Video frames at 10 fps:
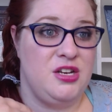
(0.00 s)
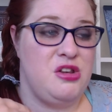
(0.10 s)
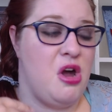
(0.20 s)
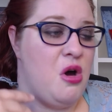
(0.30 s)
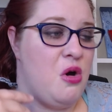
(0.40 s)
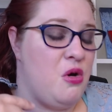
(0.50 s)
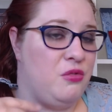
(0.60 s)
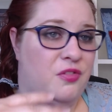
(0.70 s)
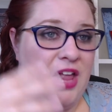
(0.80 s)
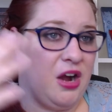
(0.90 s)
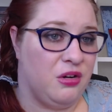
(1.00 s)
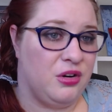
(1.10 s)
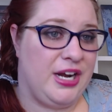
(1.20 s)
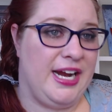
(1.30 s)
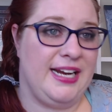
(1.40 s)
No
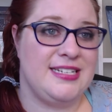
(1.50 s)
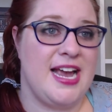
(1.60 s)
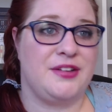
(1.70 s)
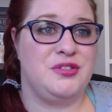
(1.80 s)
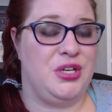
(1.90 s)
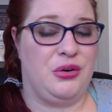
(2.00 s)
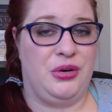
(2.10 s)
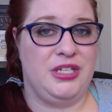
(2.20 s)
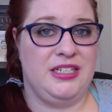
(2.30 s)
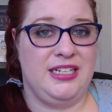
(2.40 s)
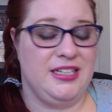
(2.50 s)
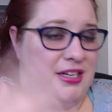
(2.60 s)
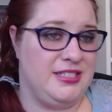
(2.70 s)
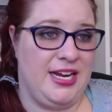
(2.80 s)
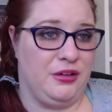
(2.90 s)
flowery text that you're going to need to
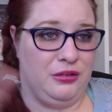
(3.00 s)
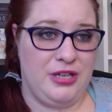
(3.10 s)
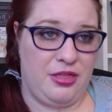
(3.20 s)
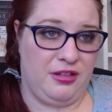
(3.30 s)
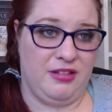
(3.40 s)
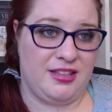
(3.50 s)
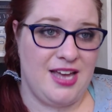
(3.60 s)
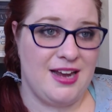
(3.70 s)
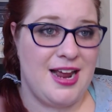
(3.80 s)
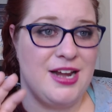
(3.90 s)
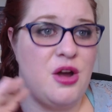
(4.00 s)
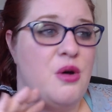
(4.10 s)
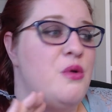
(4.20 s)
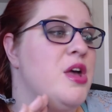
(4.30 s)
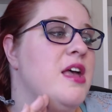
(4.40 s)
untangle, nothing like that. I
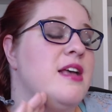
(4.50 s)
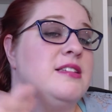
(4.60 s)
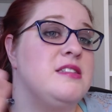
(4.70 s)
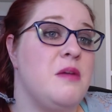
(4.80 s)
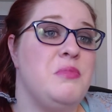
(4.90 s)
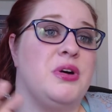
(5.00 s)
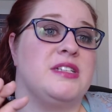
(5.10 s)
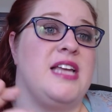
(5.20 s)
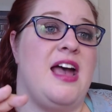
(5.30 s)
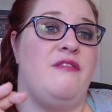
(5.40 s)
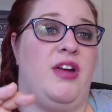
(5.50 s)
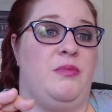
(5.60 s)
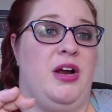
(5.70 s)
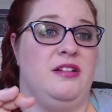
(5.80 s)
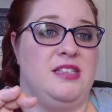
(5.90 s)
know some books that have
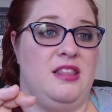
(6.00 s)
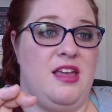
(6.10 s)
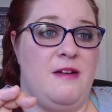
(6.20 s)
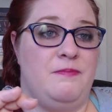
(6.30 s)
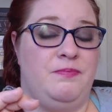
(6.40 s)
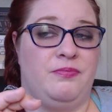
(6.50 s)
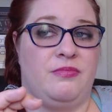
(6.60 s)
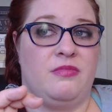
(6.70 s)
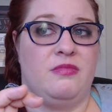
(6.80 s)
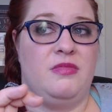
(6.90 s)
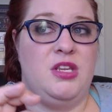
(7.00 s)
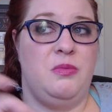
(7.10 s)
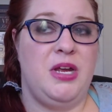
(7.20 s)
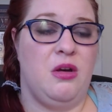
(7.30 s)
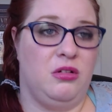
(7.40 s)
vampires in them, you
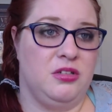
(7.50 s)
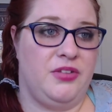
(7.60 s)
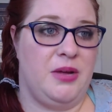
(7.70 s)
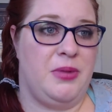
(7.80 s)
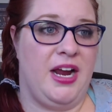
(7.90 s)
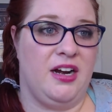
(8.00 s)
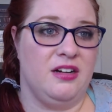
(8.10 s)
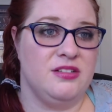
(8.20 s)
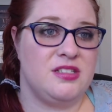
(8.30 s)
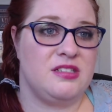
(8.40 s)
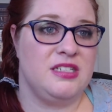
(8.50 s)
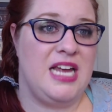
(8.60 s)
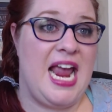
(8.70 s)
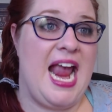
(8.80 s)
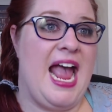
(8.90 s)
meet older vampires
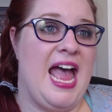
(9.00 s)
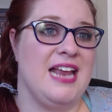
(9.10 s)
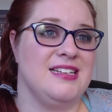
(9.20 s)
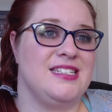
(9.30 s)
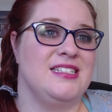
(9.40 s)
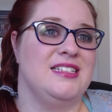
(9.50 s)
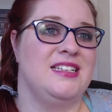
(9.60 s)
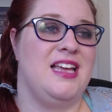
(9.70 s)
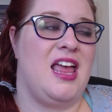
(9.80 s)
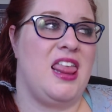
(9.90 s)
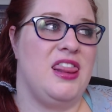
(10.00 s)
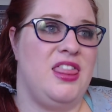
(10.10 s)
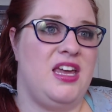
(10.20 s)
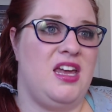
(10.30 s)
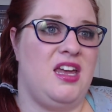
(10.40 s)
and
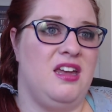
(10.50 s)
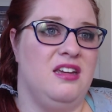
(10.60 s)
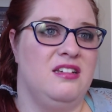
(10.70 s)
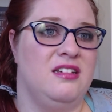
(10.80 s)
the